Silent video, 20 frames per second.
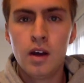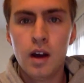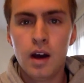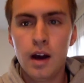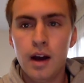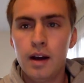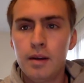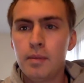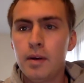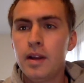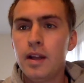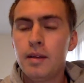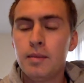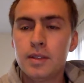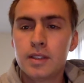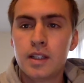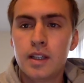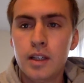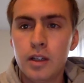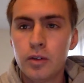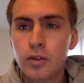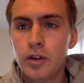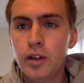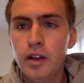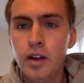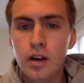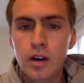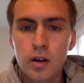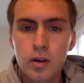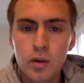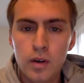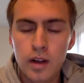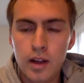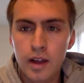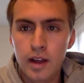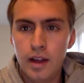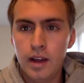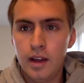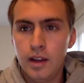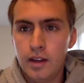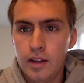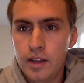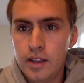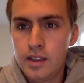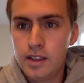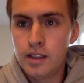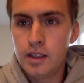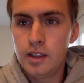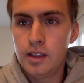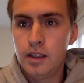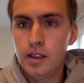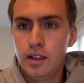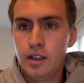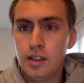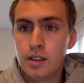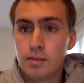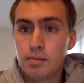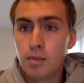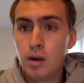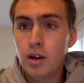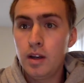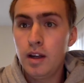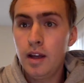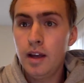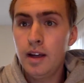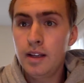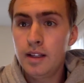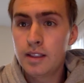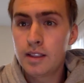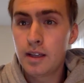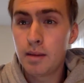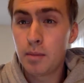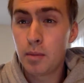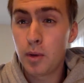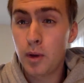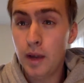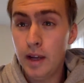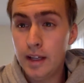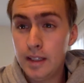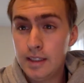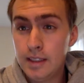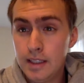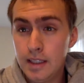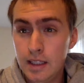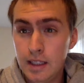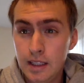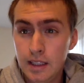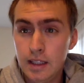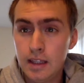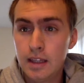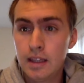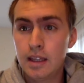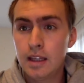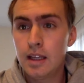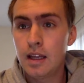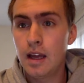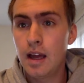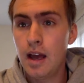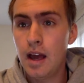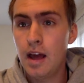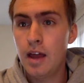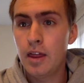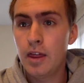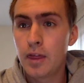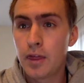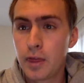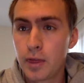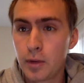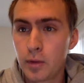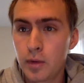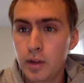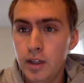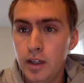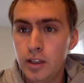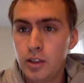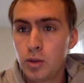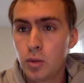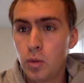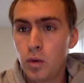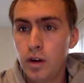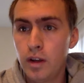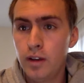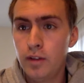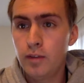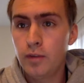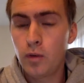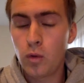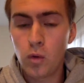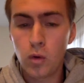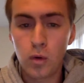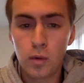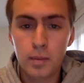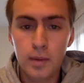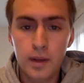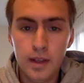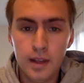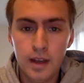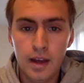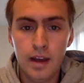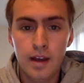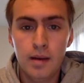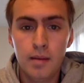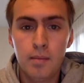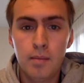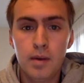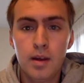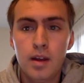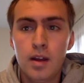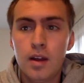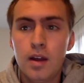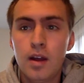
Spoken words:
Hi, my name is Kian Reno, and it is Monday, December 18th at 3:24 p.m.